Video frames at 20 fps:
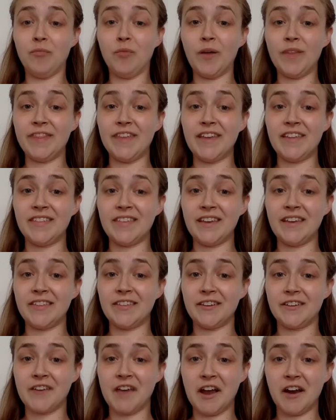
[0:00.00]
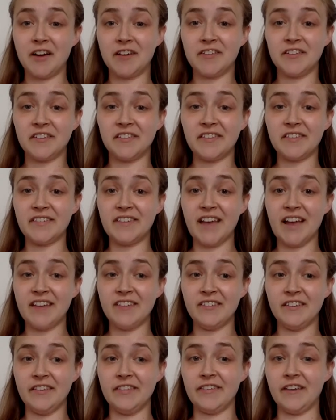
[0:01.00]
what they think their characters'
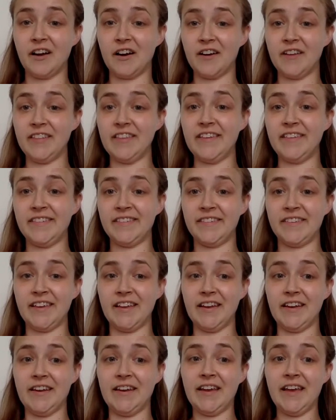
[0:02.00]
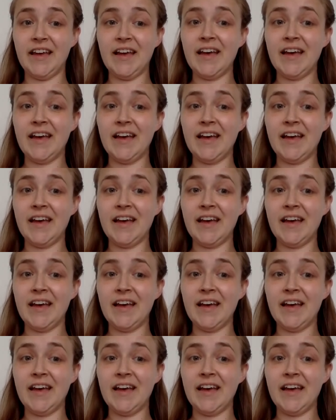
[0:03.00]
intentions are in this scene.